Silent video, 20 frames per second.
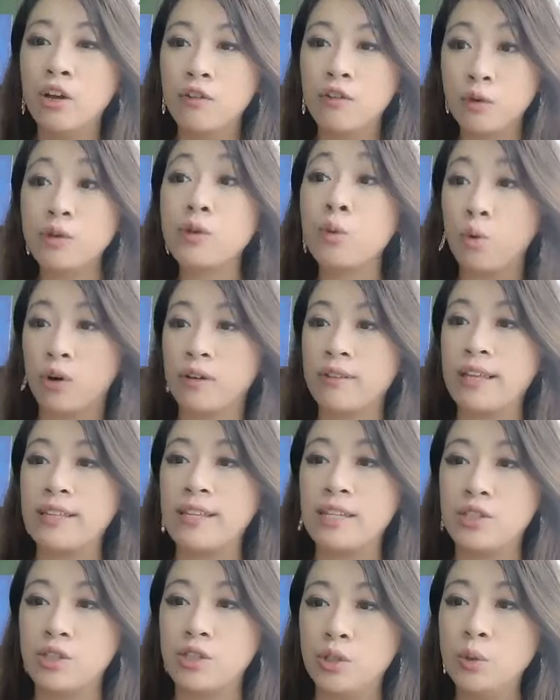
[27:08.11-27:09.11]
for the work that
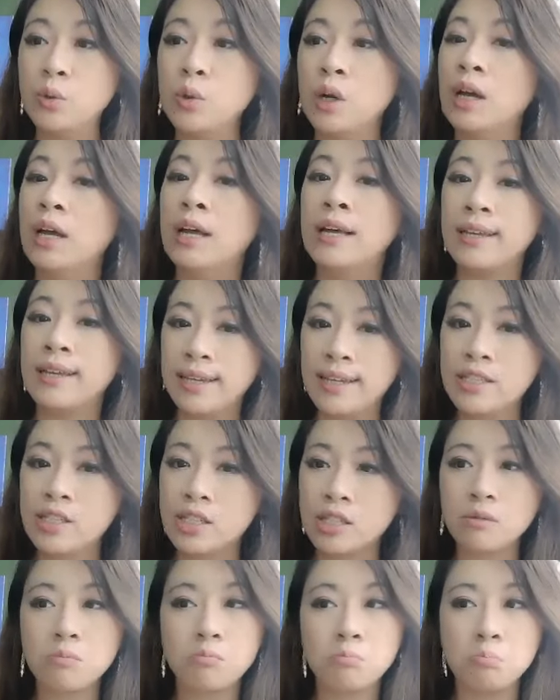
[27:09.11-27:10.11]
they do,
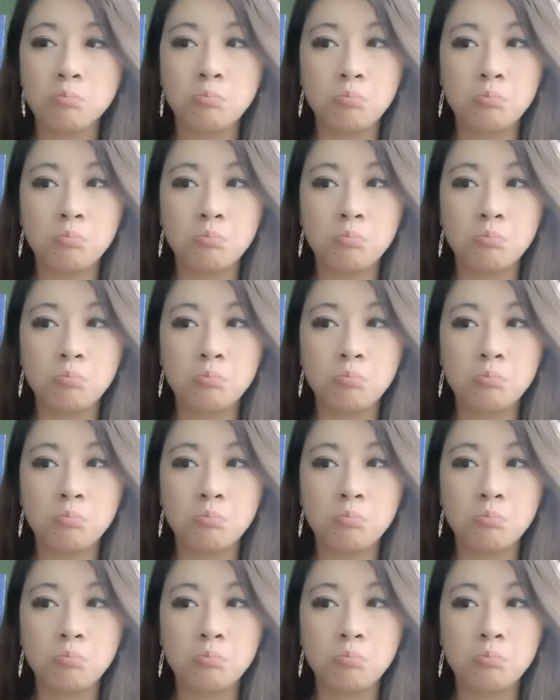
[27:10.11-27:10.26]
it's